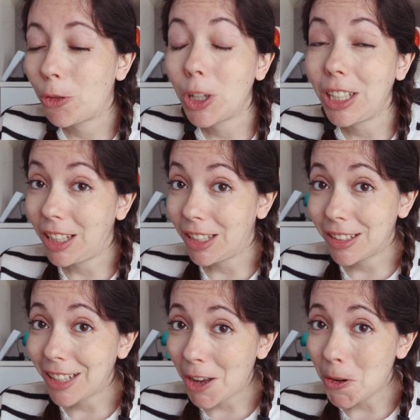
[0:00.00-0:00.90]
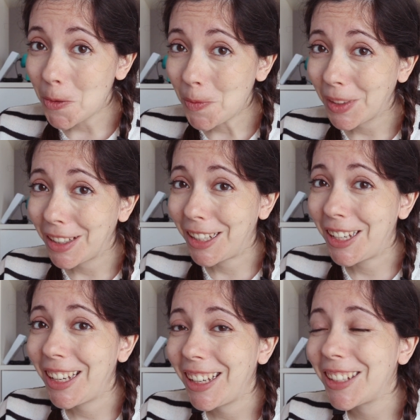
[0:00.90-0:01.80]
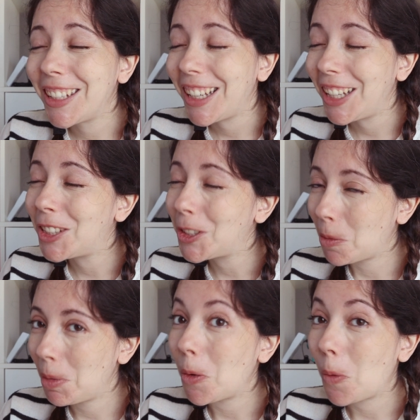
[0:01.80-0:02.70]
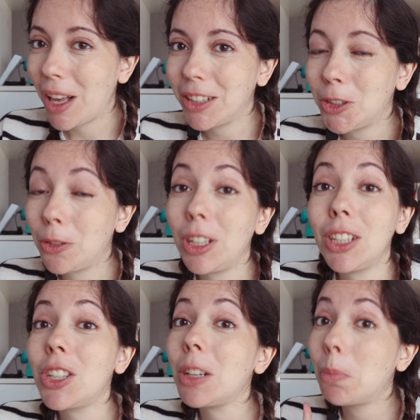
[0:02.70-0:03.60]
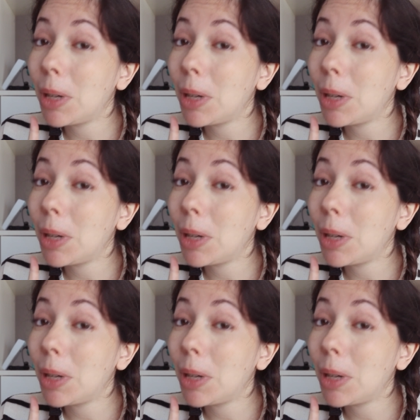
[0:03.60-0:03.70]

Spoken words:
a year now. It took me a while to finish it,